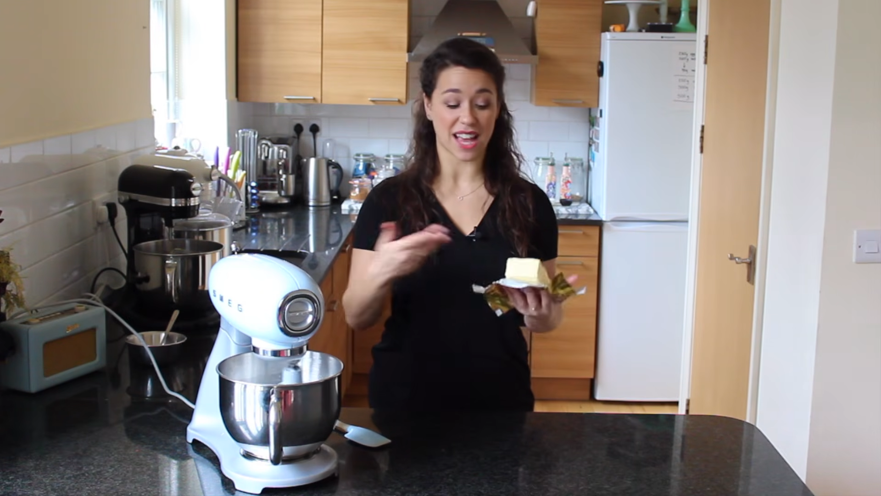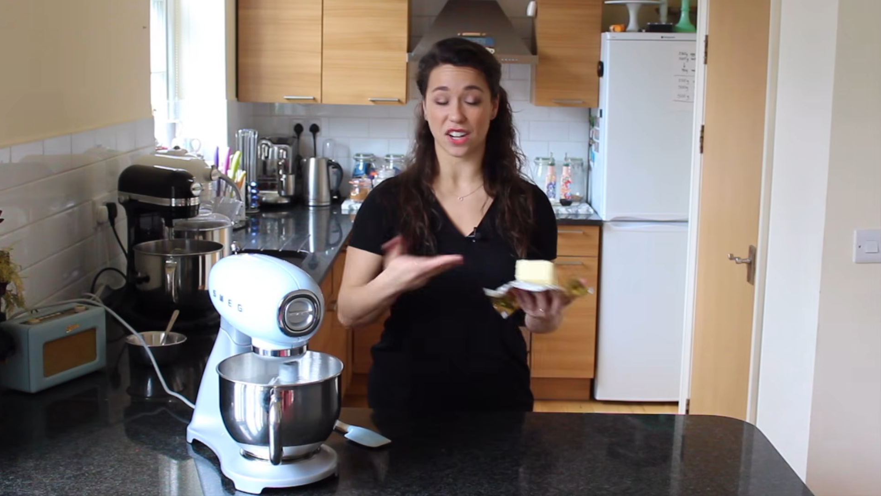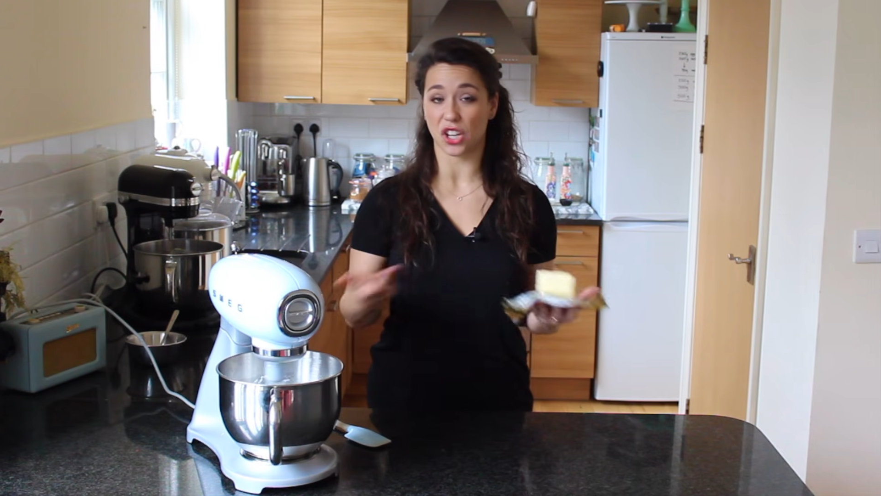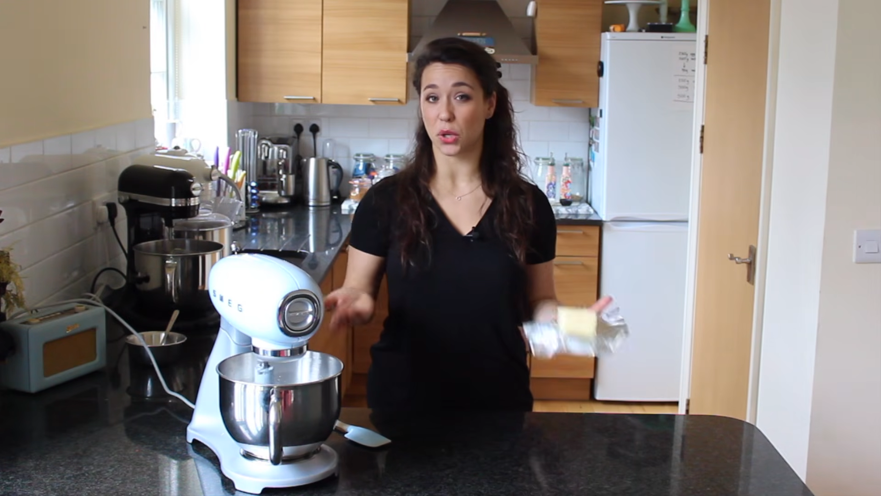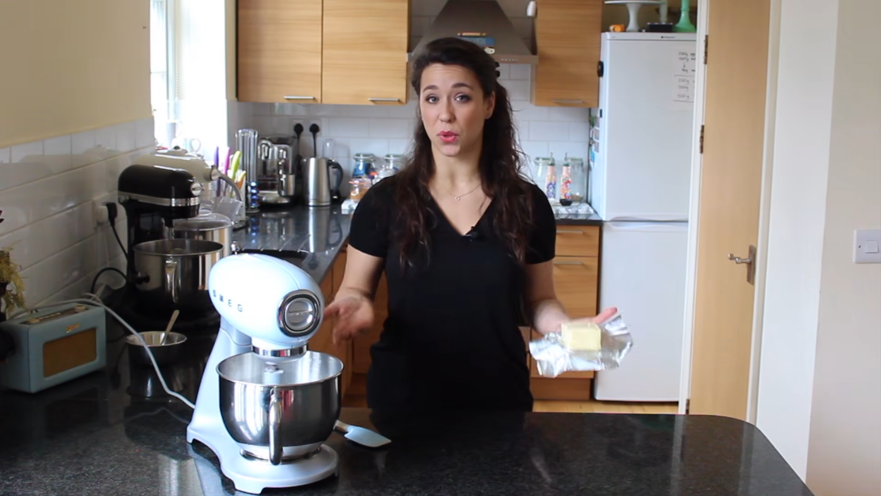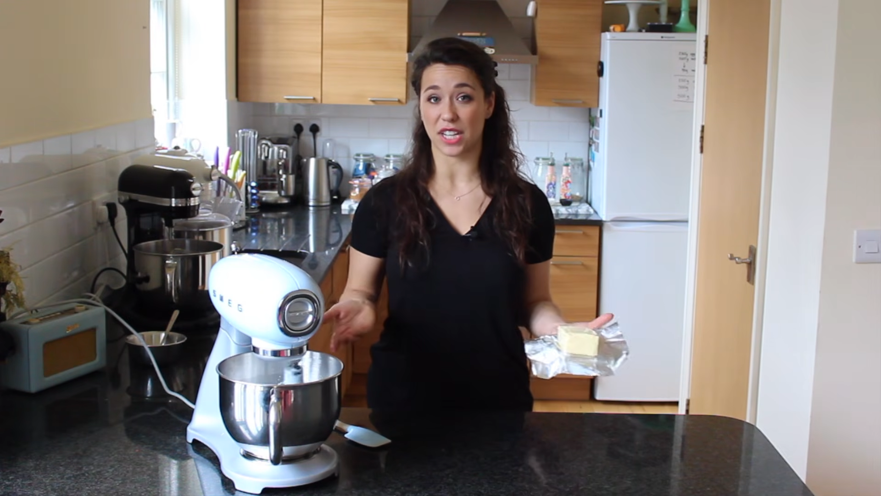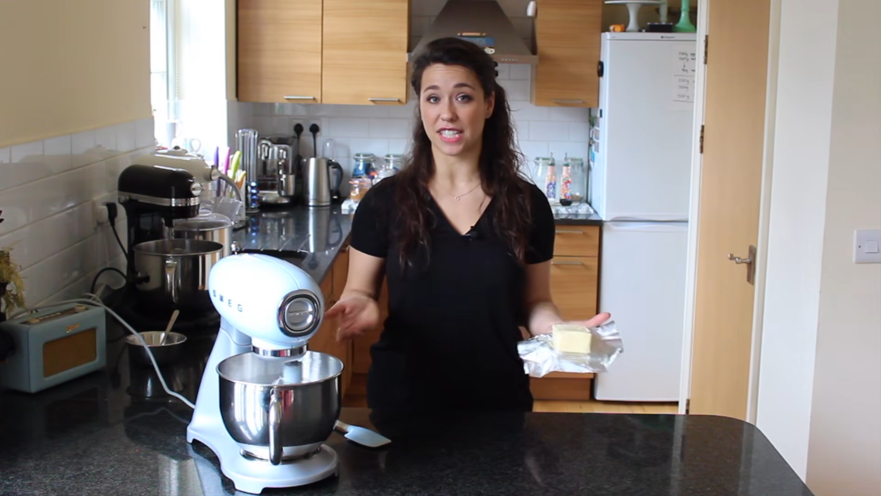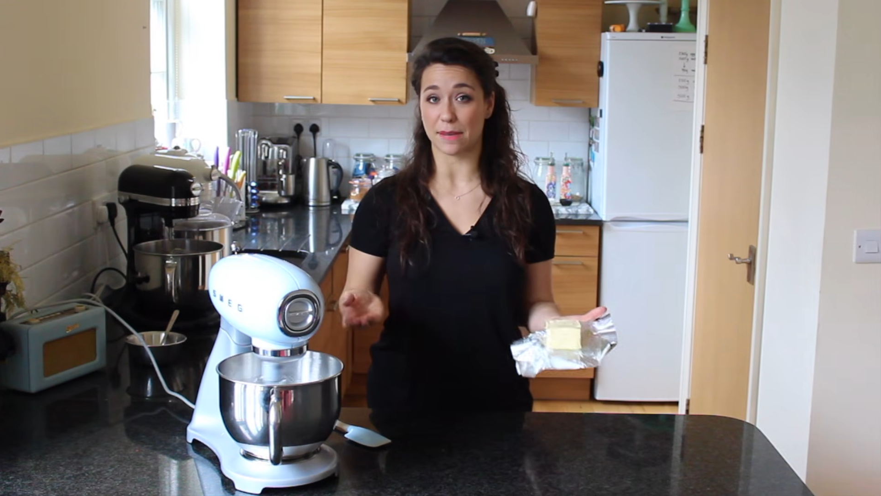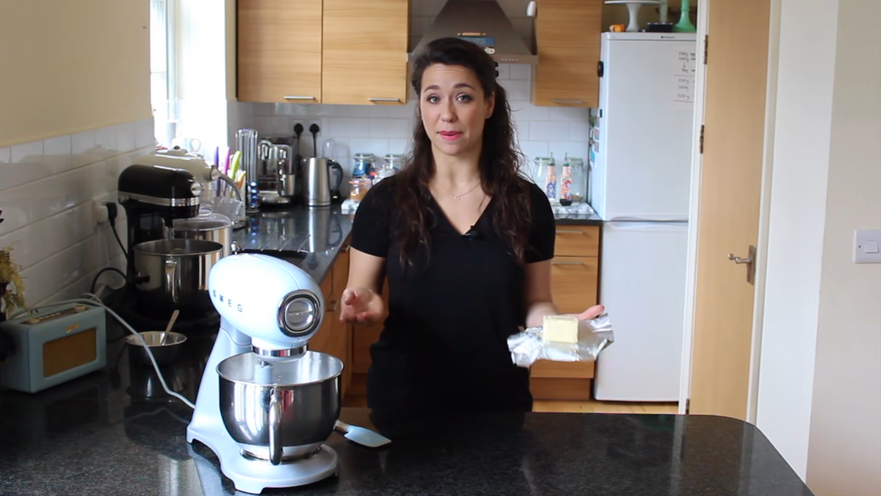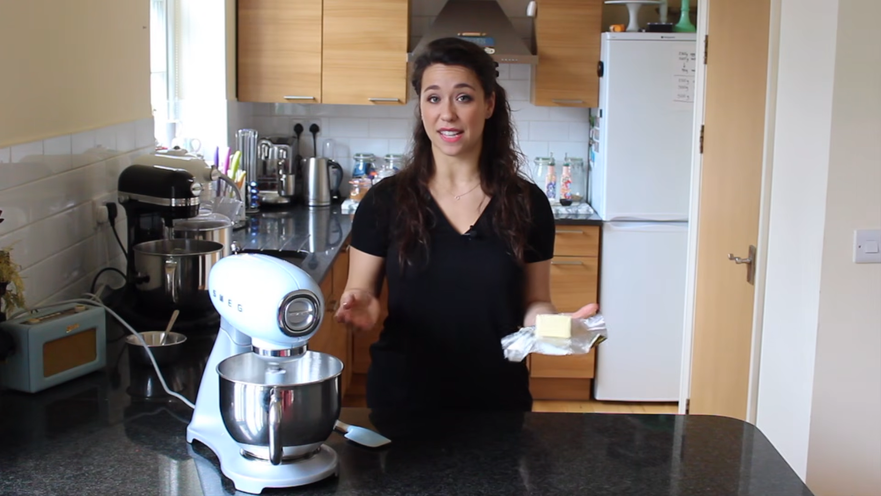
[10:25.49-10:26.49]
and good
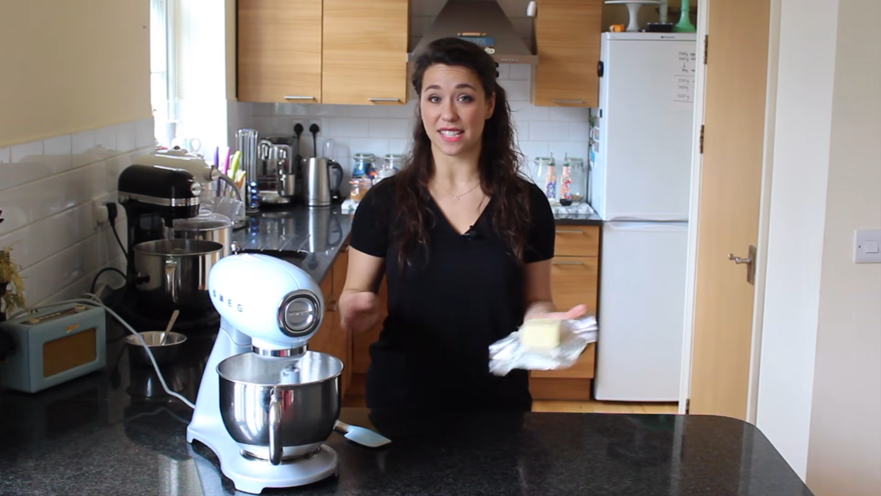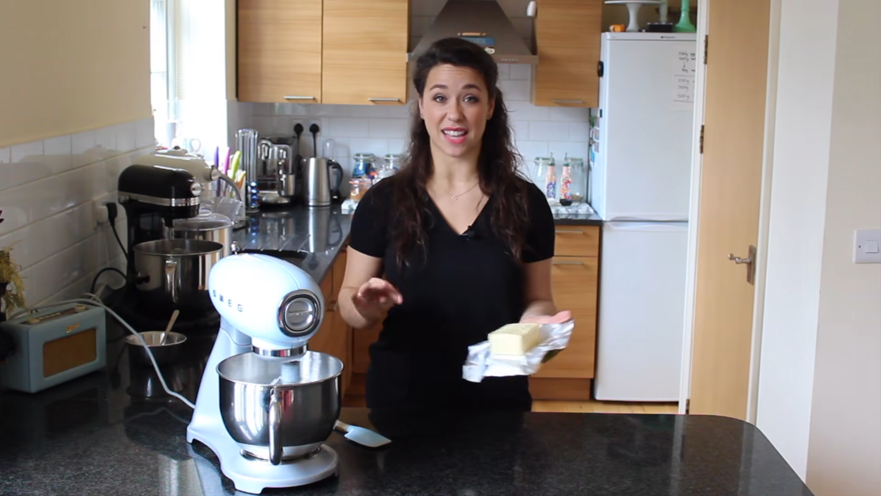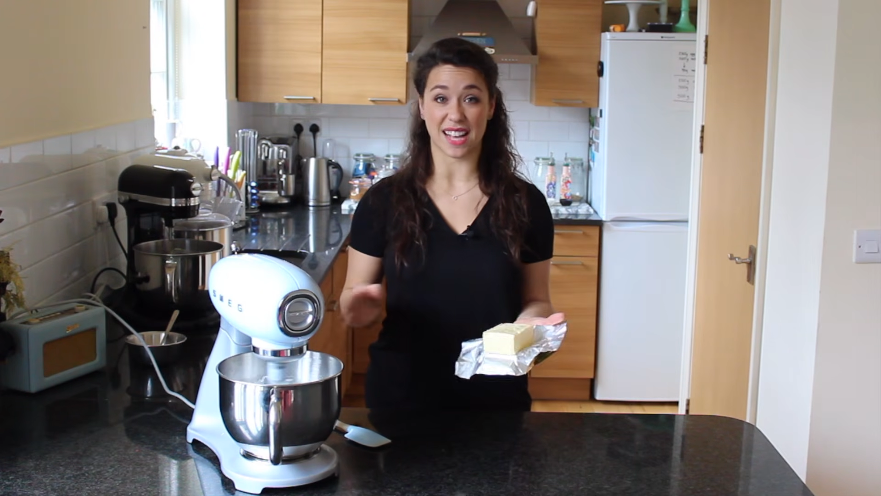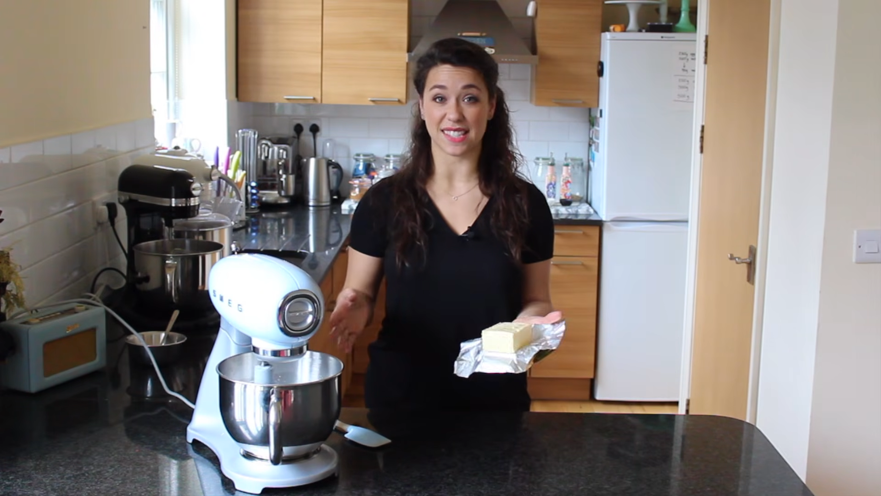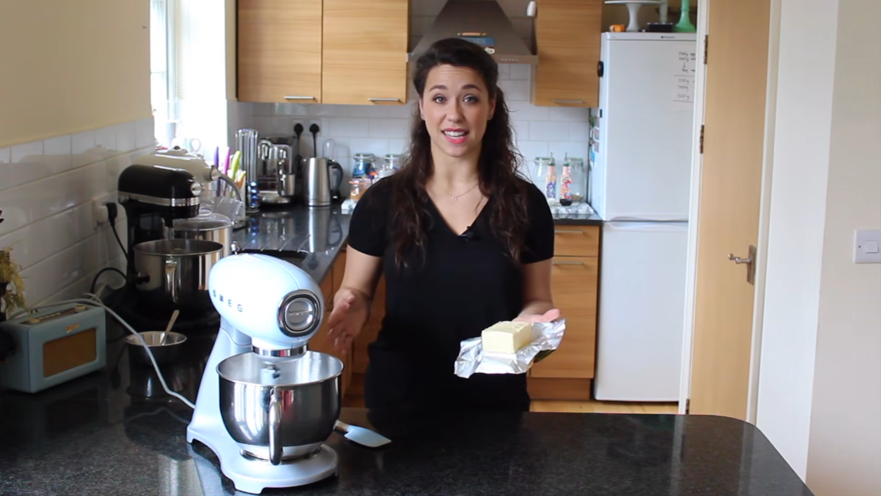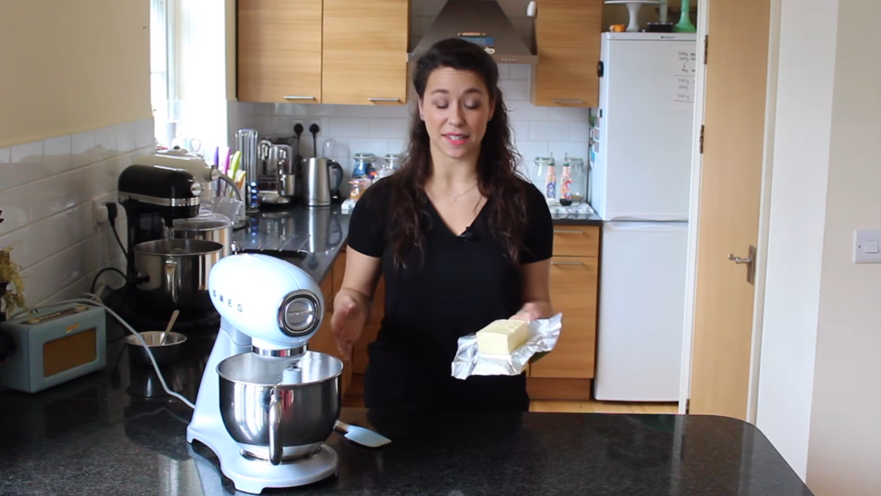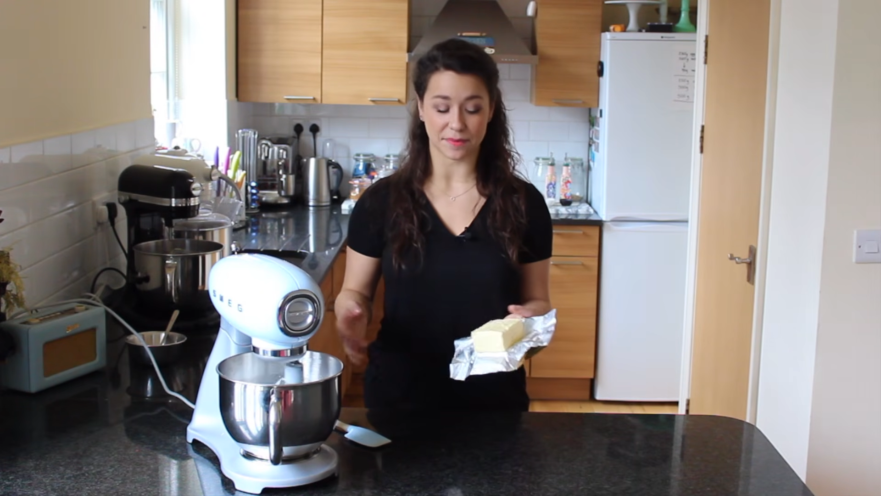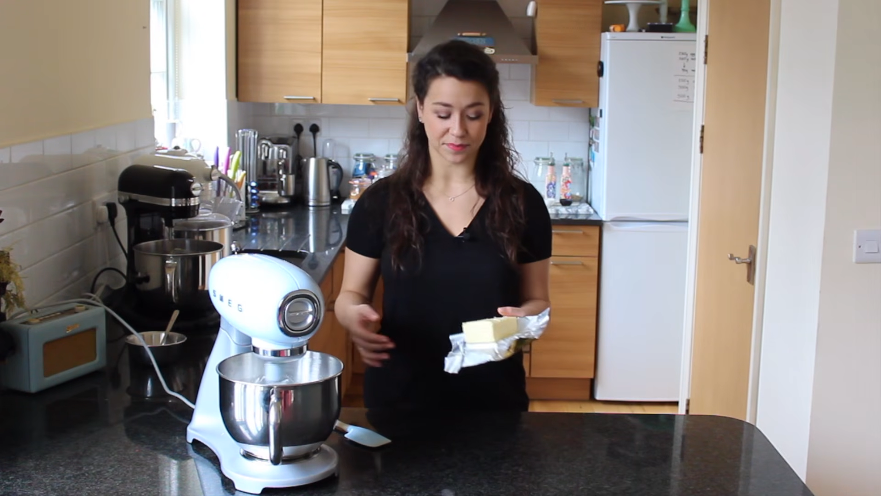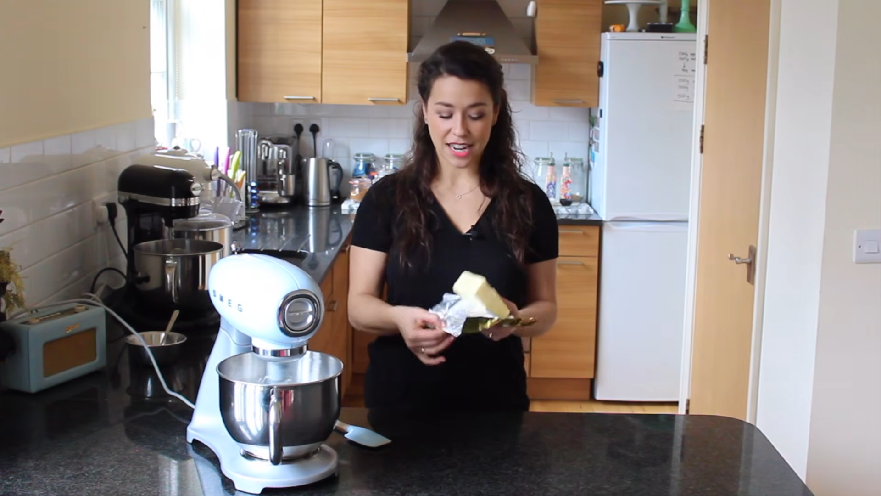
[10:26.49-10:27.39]
quality butter, that's it.